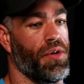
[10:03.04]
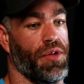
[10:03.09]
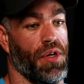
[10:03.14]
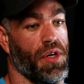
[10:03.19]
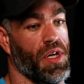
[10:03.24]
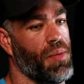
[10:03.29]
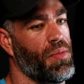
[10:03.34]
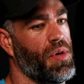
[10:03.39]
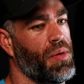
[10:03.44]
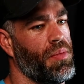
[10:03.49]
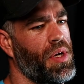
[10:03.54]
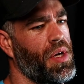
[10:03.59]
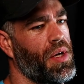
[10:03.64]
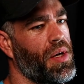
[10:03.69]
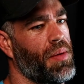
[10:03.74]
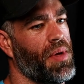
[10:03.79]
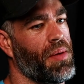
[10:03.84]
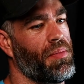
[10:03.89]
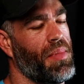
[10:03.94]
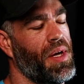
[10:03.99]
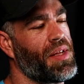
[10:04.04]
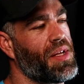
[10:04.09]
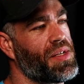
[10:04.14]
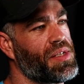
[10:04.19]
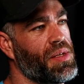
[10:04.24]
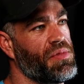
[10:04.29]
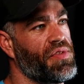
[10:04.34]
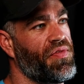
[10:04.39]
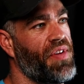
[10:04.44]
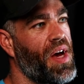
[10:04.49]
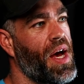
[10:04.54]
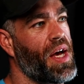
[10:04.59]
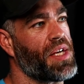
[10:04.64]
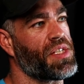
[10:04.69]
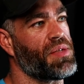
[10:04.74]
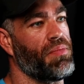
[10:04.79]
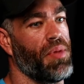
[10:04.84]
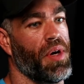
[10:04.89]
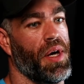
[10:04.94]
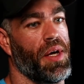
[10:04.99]
and they're coming to me and I'm like, man, that seems
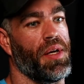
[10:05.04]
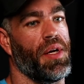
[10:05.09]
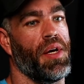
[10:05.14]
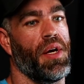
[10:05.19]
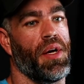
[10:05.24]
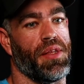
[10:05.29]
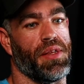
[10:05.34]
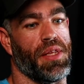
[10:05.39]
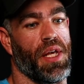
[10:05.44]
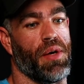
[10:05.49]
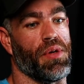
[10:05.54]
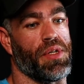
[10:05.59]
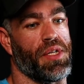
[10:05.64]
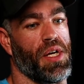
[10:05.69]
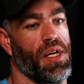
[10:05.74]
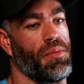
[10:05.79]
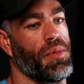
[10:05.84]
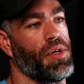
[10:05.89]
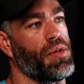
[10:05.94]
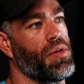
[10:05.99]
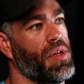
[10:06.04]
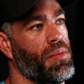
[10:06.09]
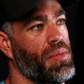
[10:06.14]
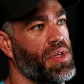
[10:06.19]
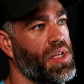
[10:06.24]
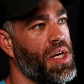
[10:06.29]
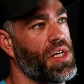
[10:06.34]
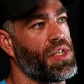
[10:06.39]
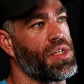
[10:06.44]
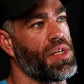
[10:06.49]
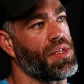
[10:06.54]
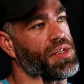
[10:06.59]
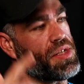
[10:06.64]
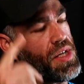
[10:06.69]
fast. But they were telling me their limitations.